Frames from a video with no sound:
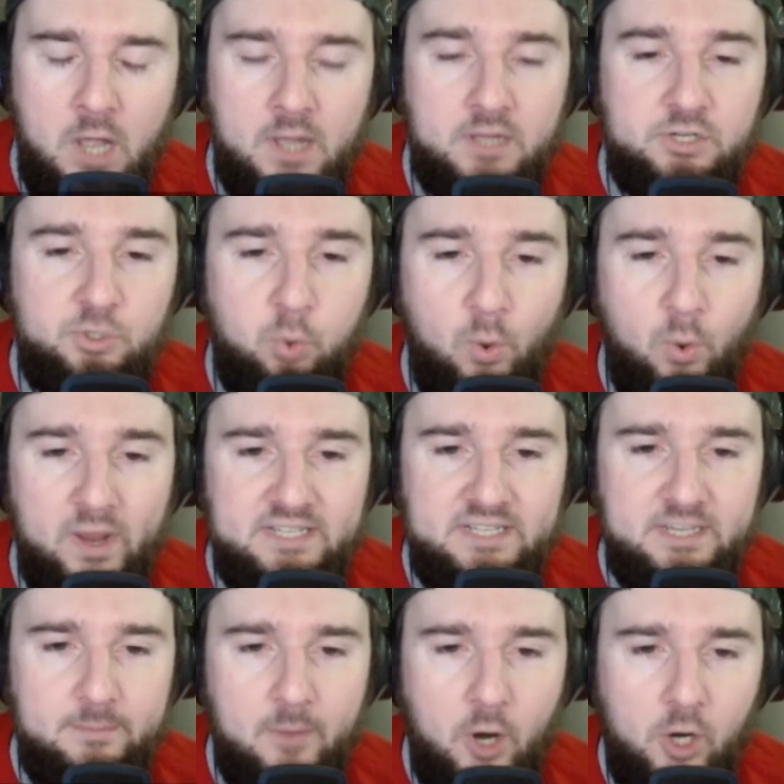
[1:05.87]
Twins
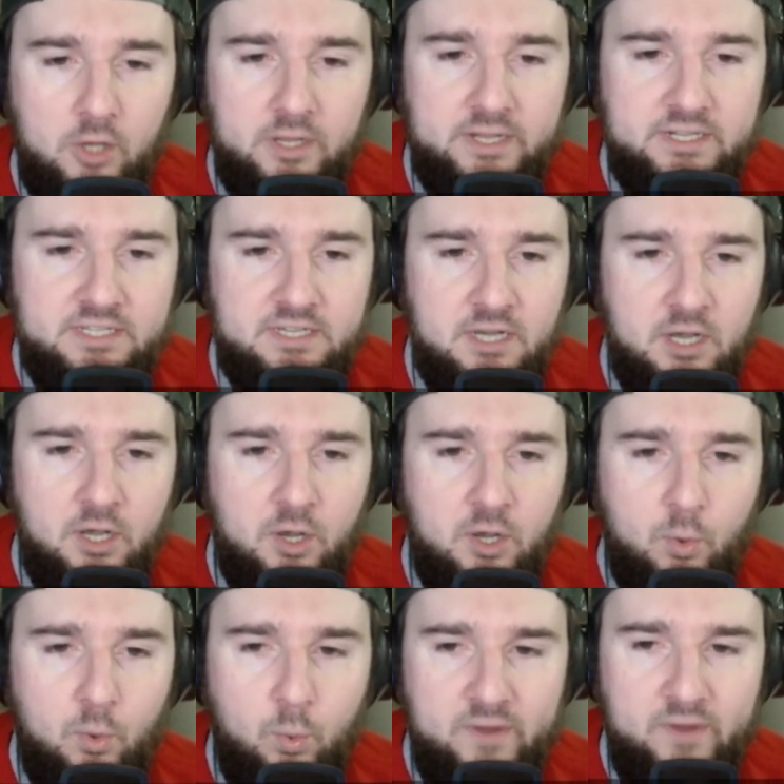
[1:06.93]
and Marlins,
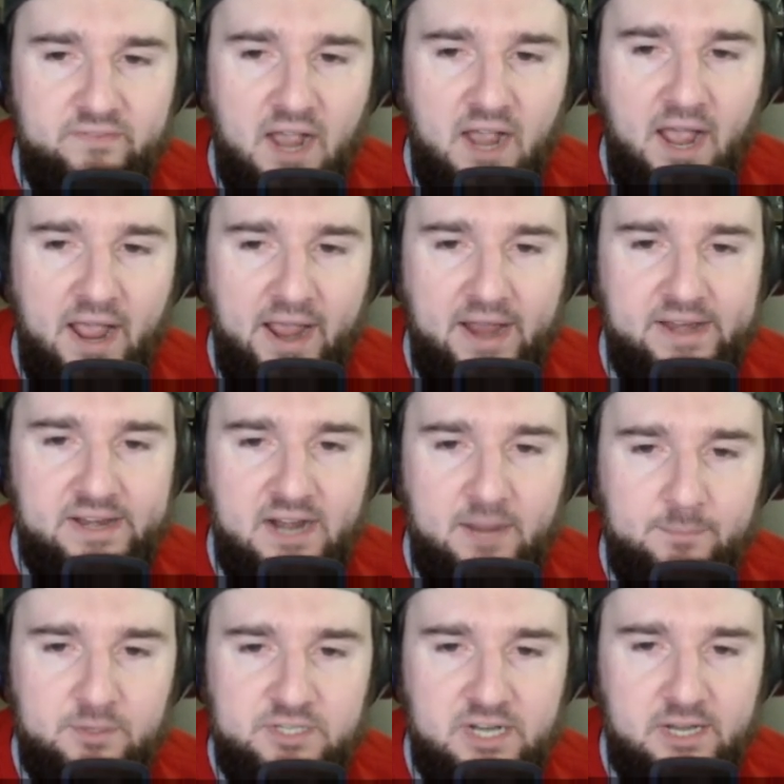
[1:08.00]
we've got
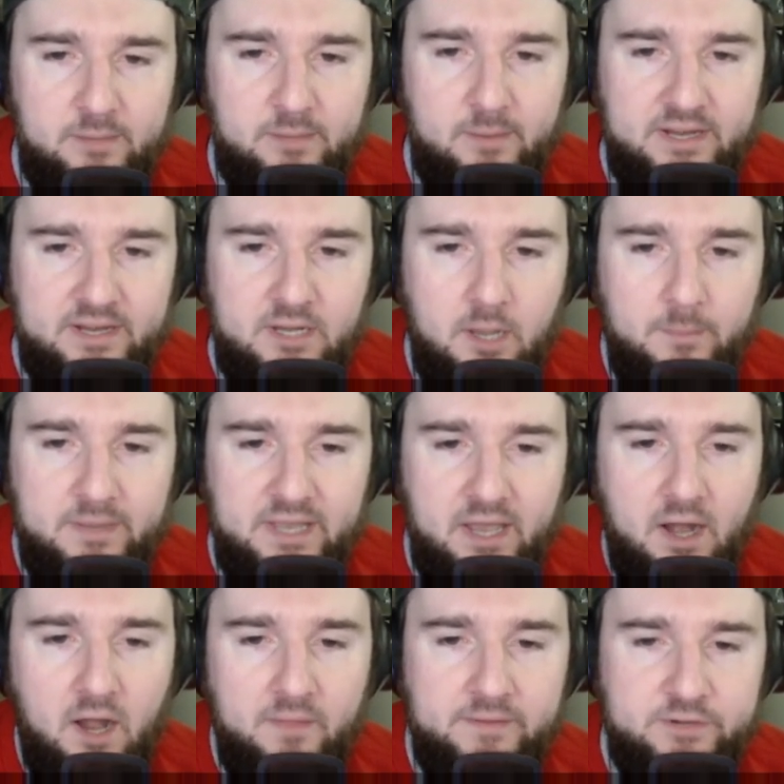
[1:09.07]
89% of the money coming in
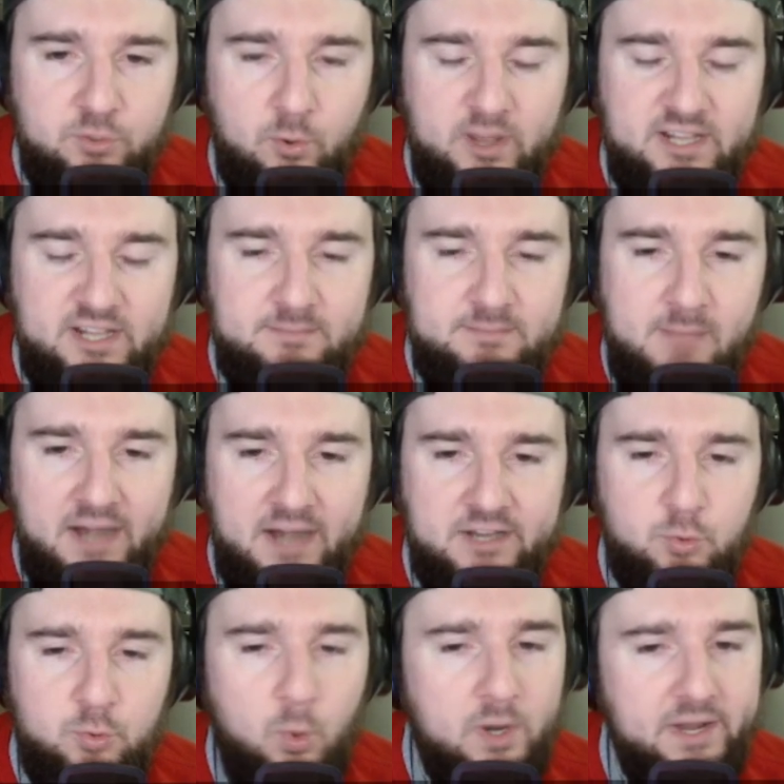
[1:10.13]
on the Twins
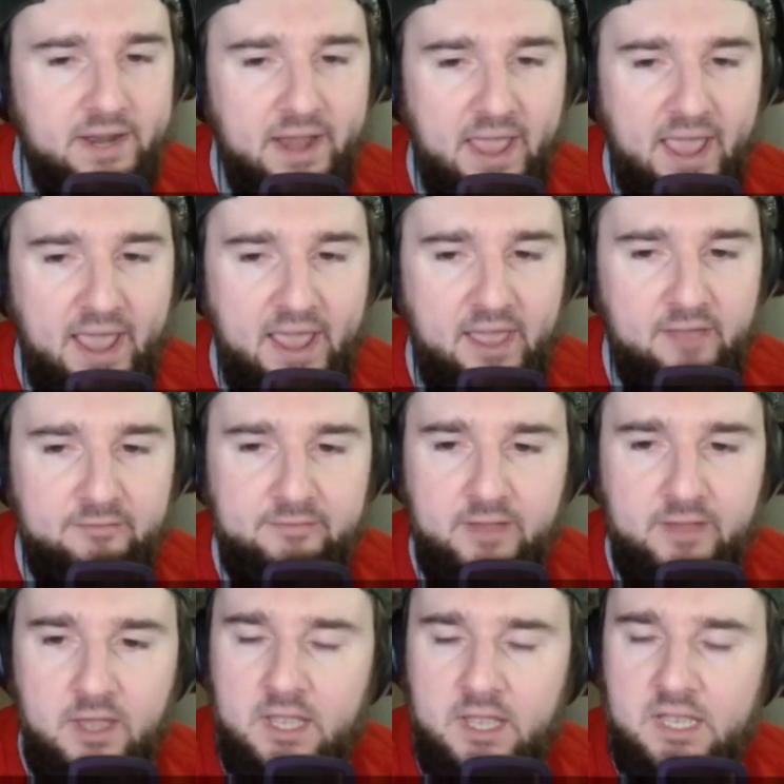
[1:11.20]
minus one and a half,
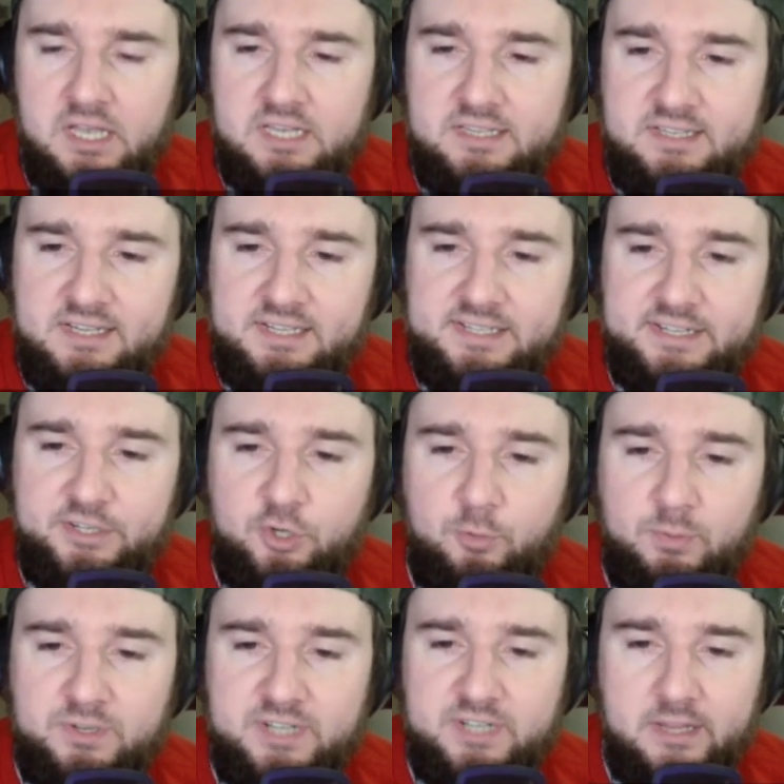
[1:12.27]

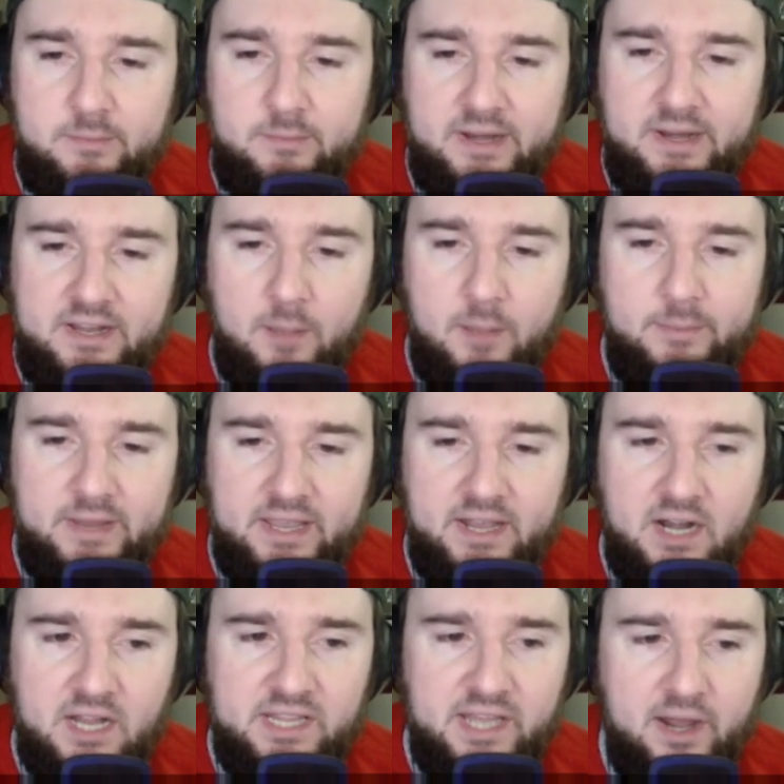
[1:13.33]
62% of the money coming in
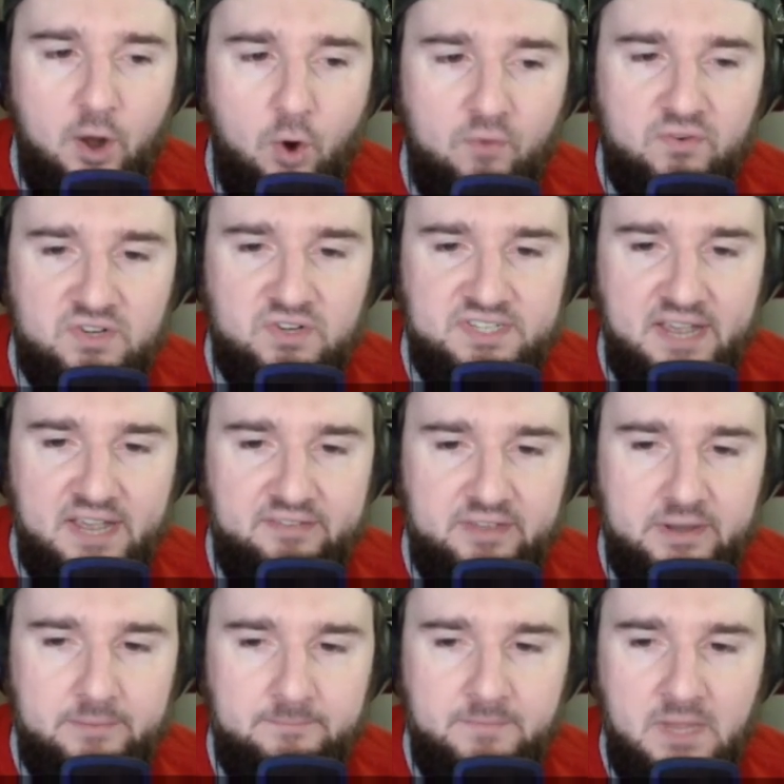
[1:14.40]
on that over
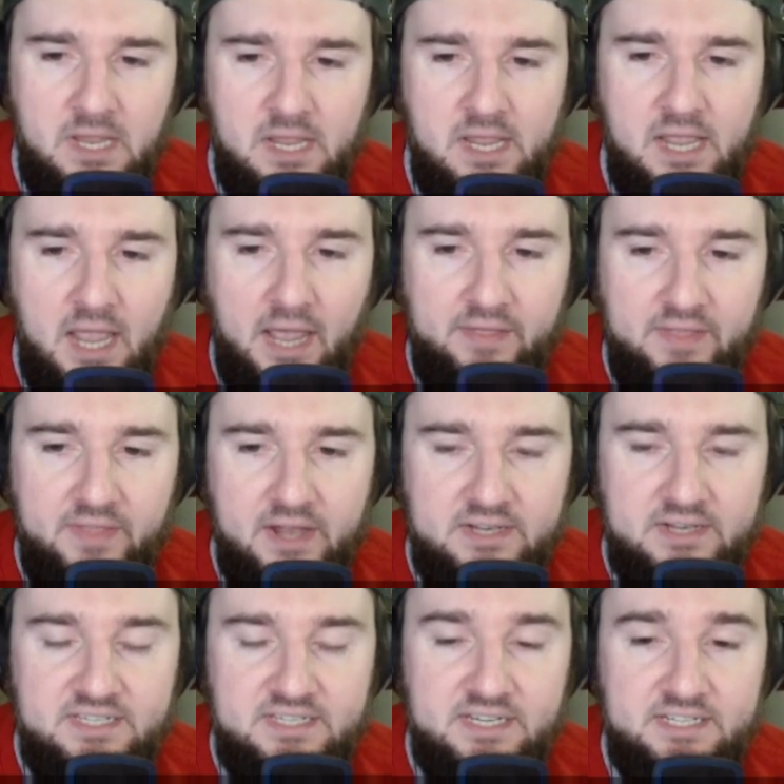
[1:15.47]
seven, and then
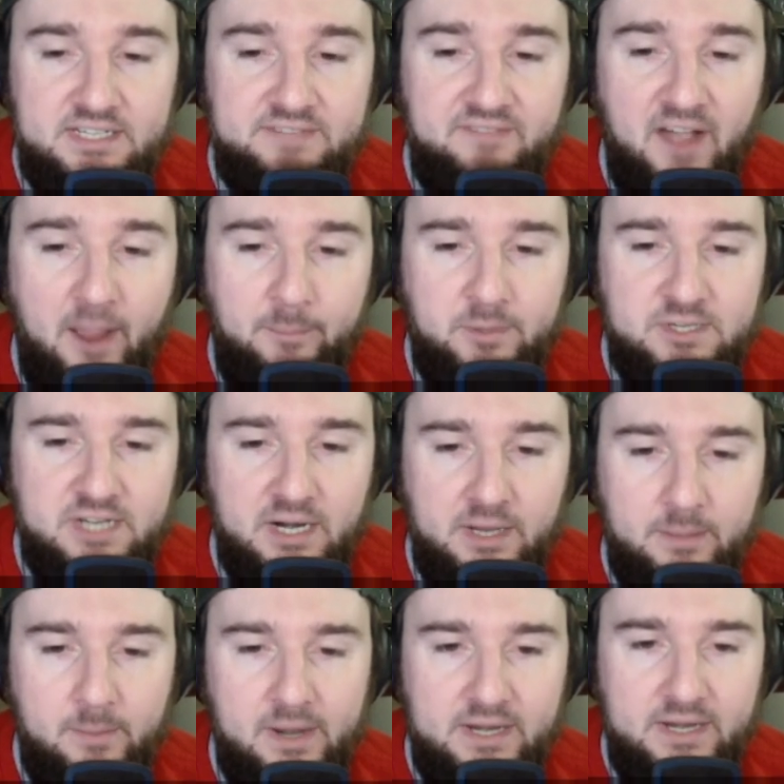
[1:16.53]
65% of
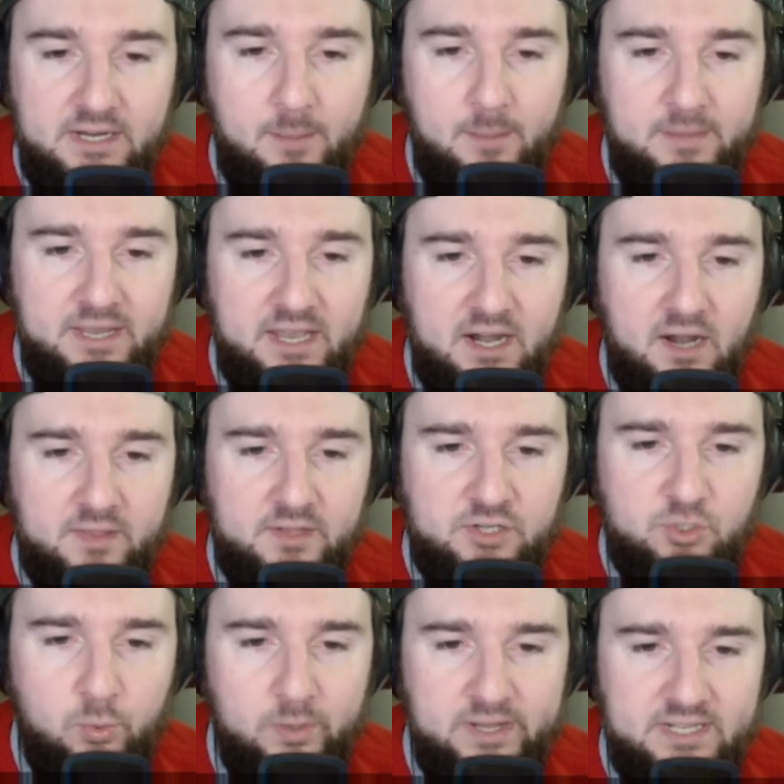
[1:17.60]
the money coming in on the
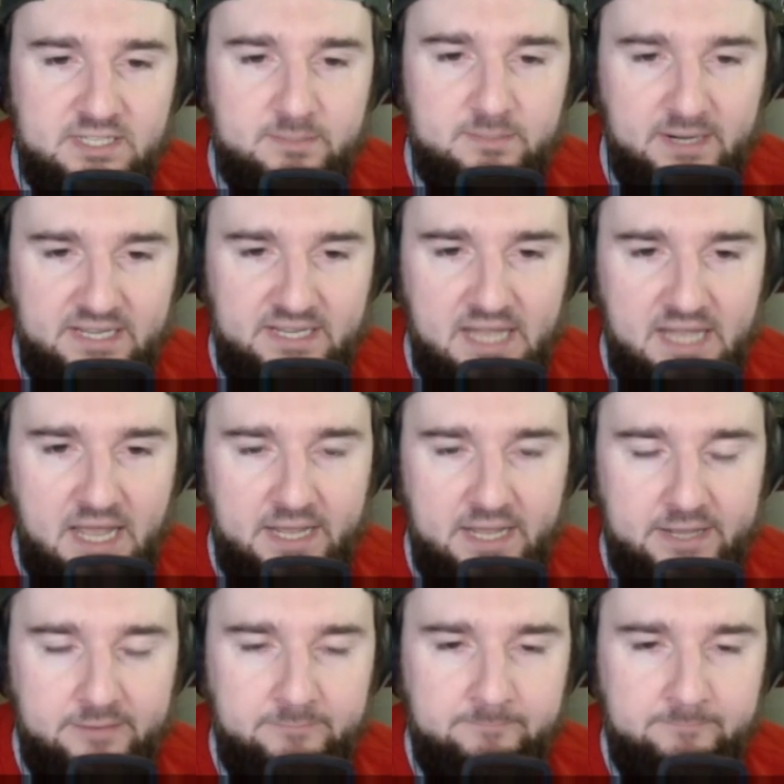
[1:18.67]
Twins money line.